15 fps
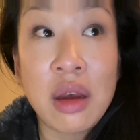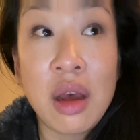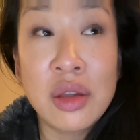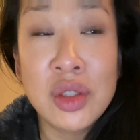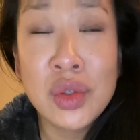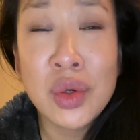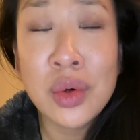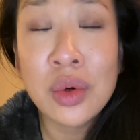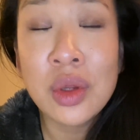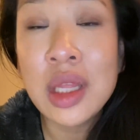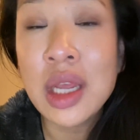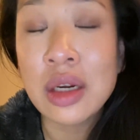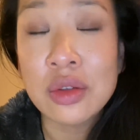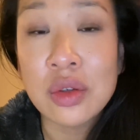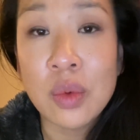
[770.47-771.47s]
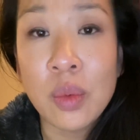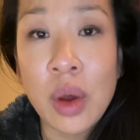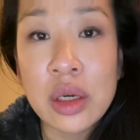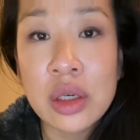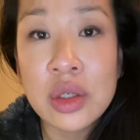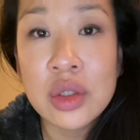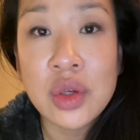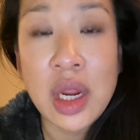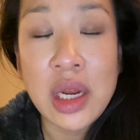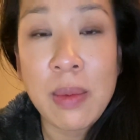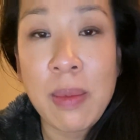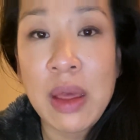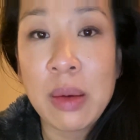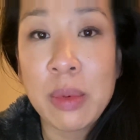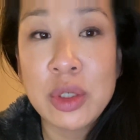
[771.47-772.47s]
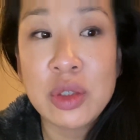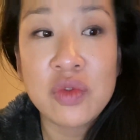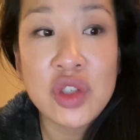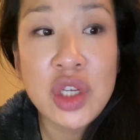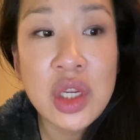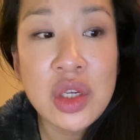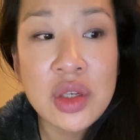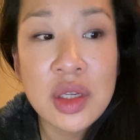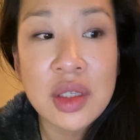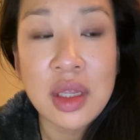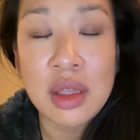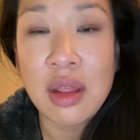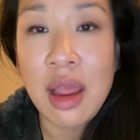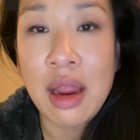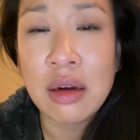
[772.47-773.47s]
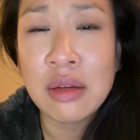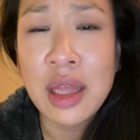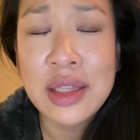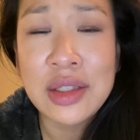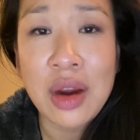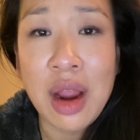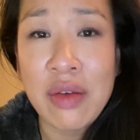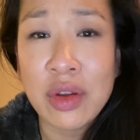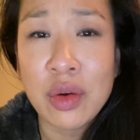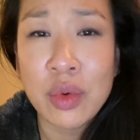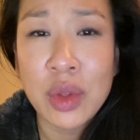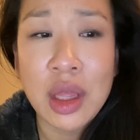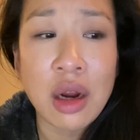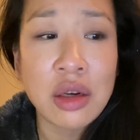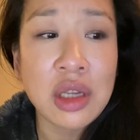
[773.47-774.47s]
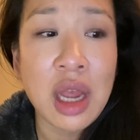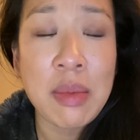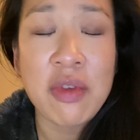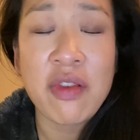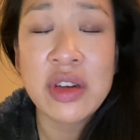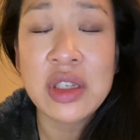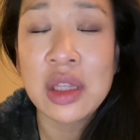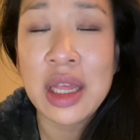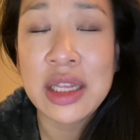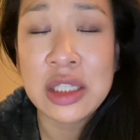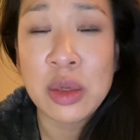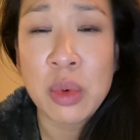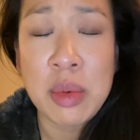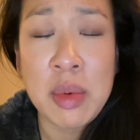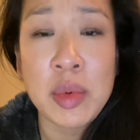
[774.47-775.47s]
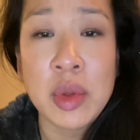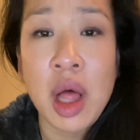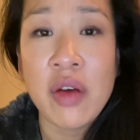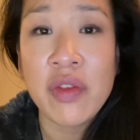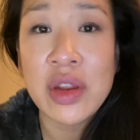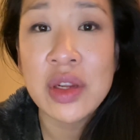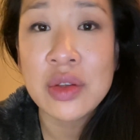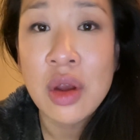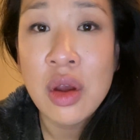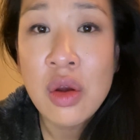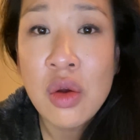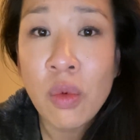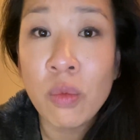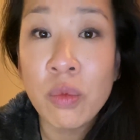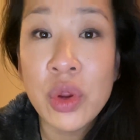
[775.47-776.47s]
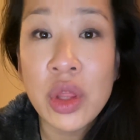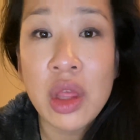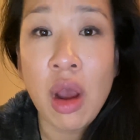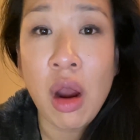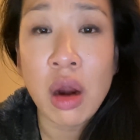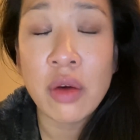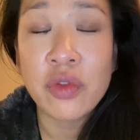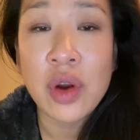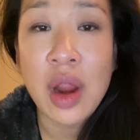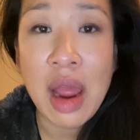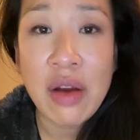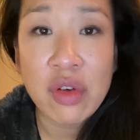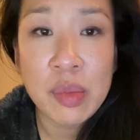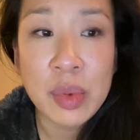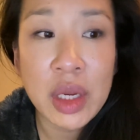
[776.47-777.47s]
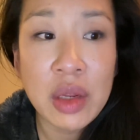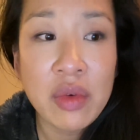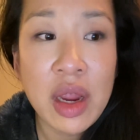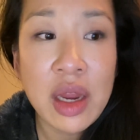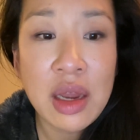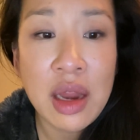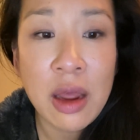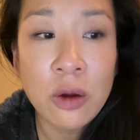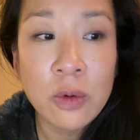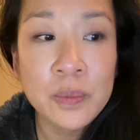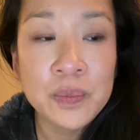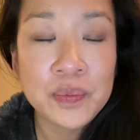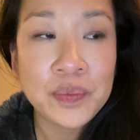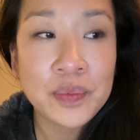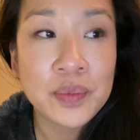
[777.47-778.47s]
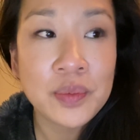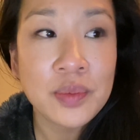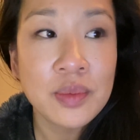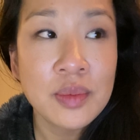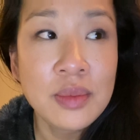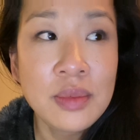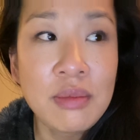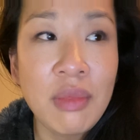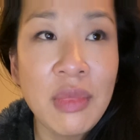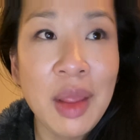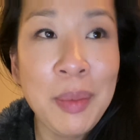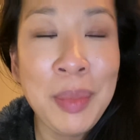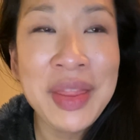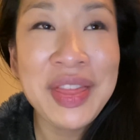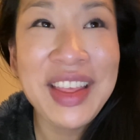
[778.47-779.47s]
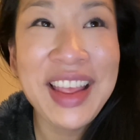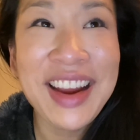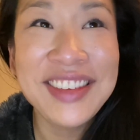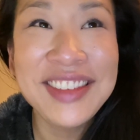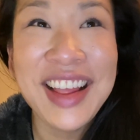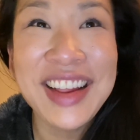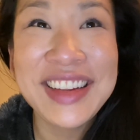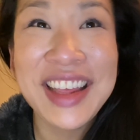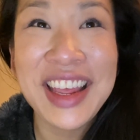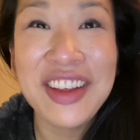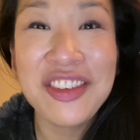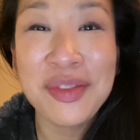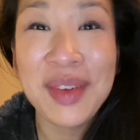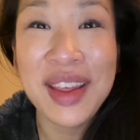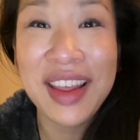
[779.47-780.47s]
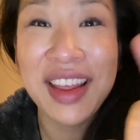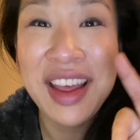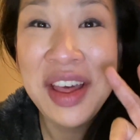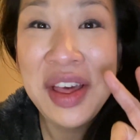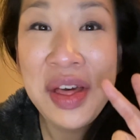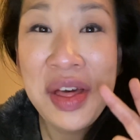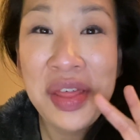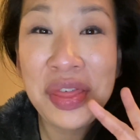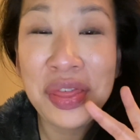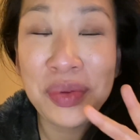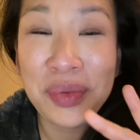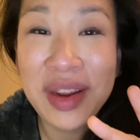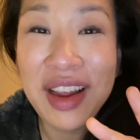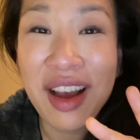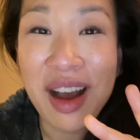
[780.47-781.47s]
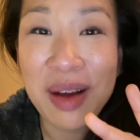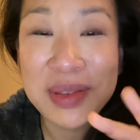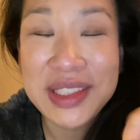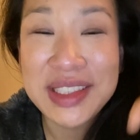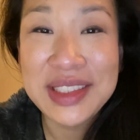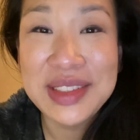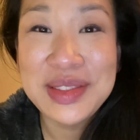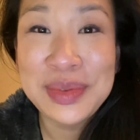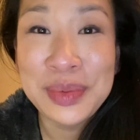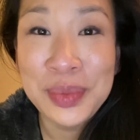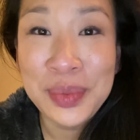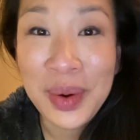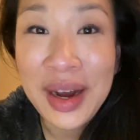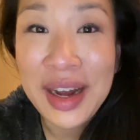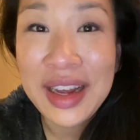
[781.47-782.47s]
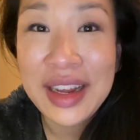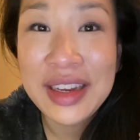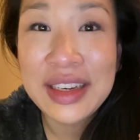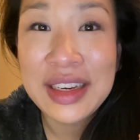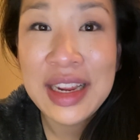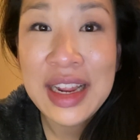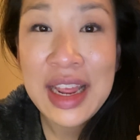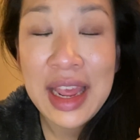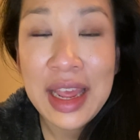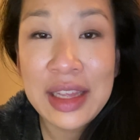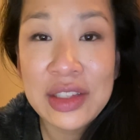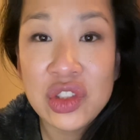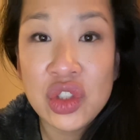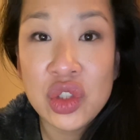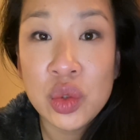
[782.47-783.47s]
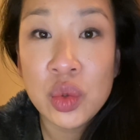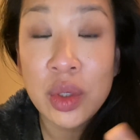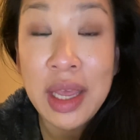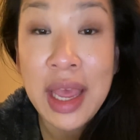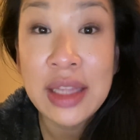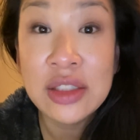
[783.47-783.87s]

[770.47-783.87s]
totally underwater trying to make a bunch of changes. Like, the airlines are having a really hard time. They've had to lay so many people off. It is really hard for everybody right now. But the airline gave me 3 options. One is to cancel